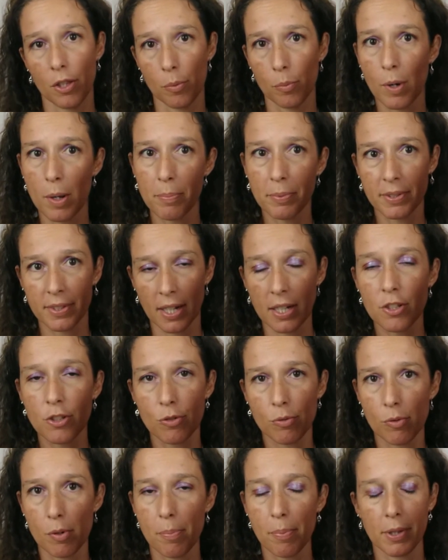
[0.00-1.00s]
the website,
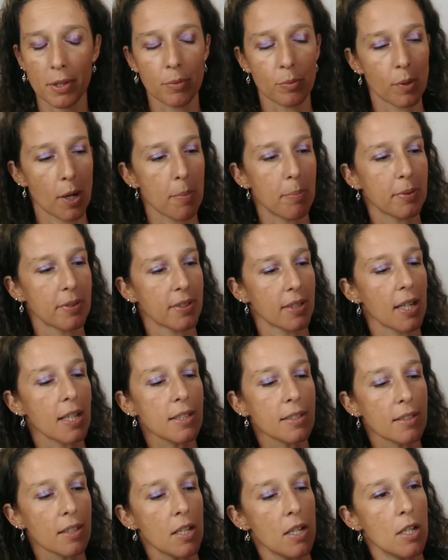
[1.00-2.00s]
European
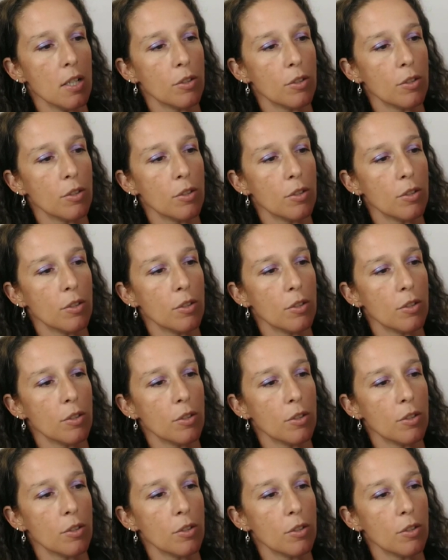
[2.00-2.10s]
website.